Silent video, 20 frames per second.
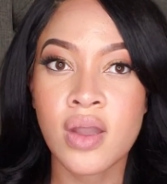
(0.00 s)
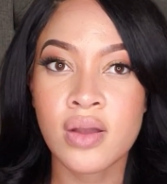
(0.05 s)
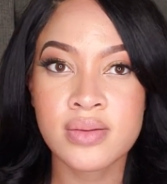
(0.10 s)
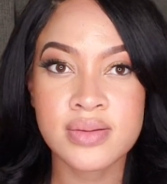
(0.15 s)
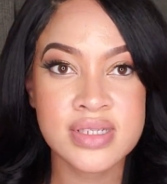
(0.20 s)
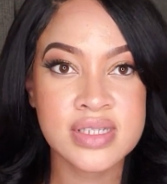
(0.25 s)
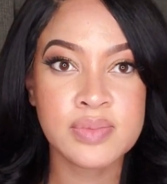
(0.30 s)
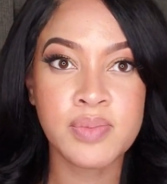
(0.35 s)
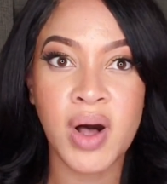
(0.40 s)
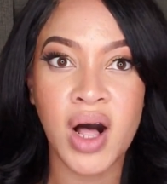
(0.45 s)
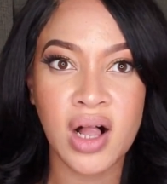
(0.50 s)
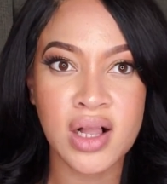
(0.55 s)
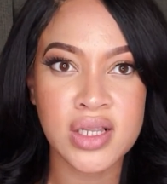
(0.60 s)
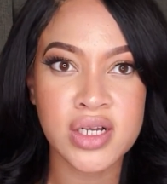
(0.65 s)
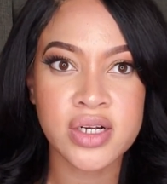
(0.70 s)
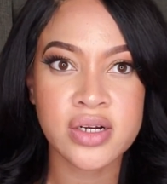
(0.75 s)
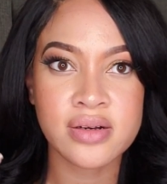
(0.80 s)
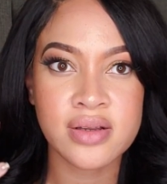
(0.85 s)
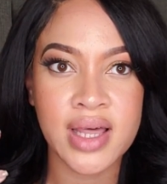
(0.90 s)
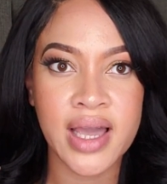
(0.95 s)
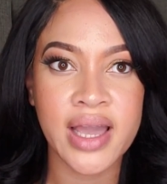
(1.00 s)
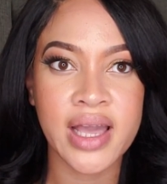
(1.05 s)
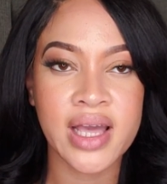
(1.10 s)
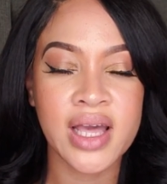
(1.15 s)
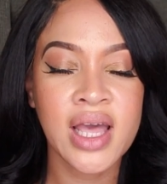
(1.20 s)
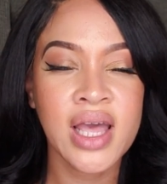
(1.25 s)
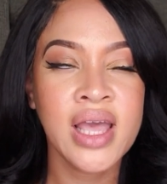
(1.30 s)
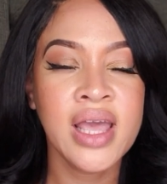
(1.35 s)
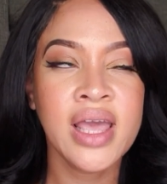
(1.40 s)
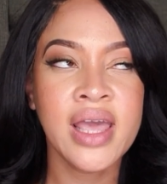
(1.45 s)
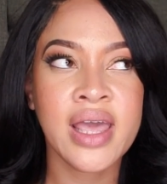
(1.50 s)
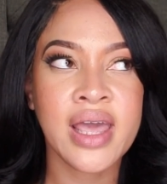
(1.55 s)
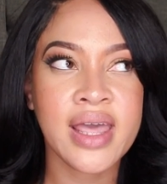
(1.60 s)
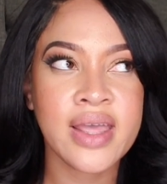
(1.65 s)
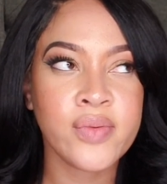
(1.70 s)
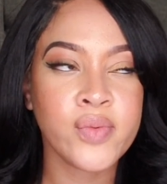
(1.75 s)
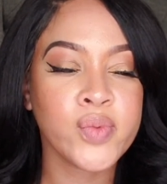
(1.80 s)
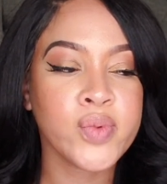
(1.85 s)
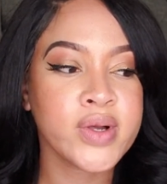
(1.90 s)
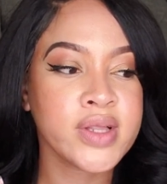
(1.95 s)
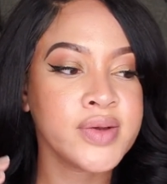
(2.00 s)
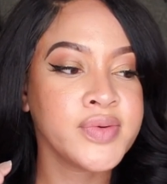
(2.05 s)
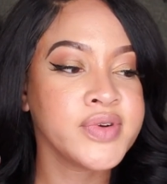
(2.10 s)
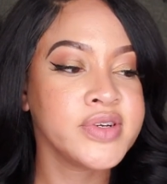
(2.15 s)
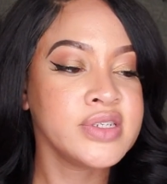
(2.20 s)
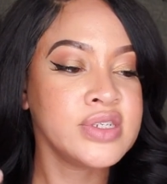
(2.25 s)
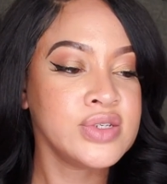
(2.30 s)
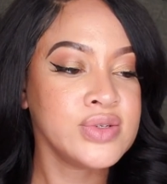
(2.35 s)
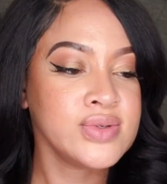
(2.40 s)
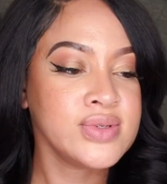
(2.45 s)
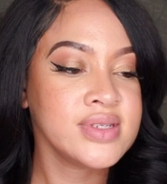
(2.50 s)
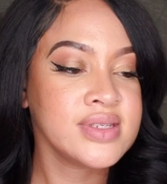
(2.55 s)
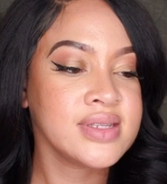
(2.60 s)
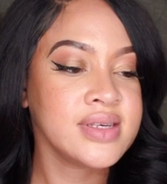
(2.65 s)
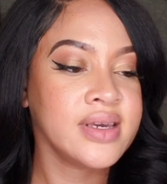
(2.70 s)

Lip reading: smaller. Like, it really reduced